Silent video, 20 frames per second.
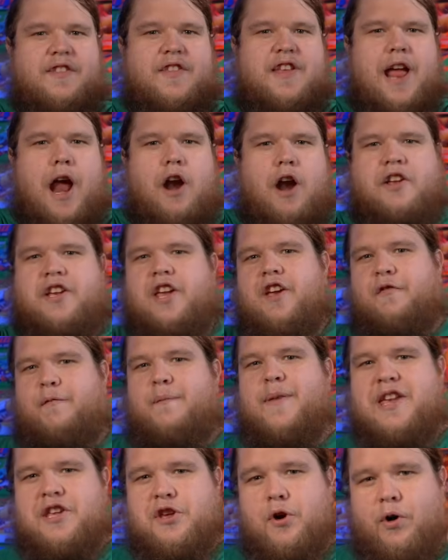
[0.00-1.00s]
in the air, give
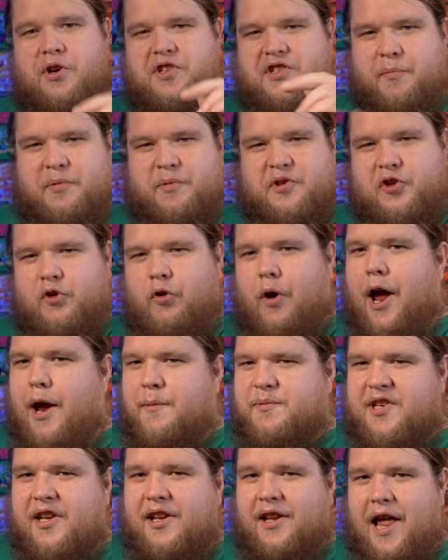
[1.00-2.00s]
me your
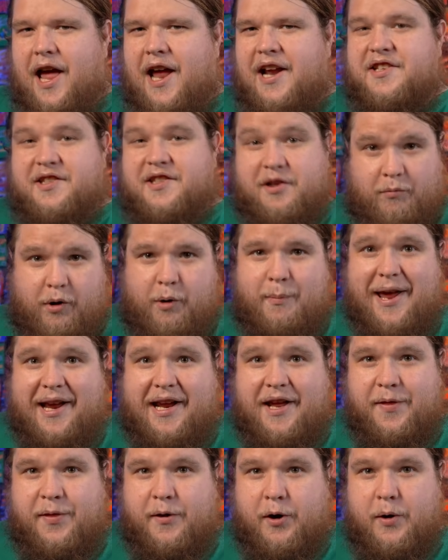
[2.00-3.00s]
subscribes and likes, and we'll make
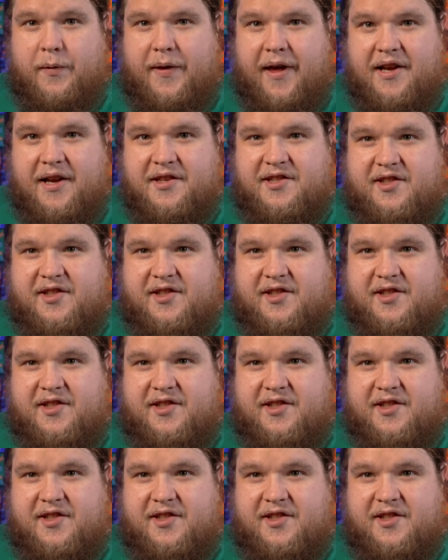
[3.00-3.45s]
it through this.